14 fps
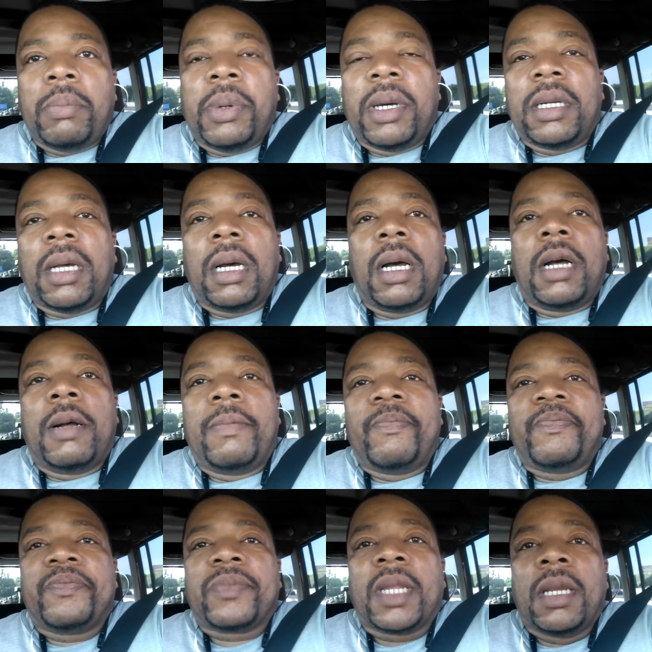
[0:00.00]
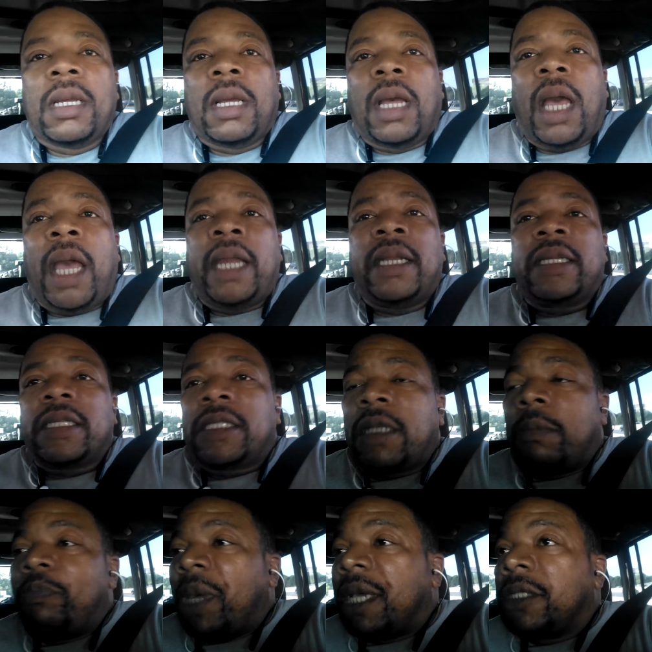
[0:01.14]
But um, and it's
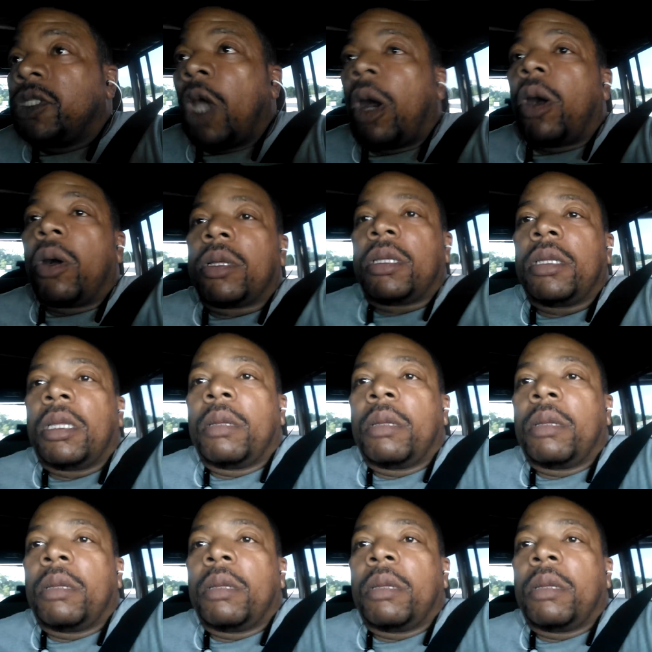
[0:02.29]
a big dog,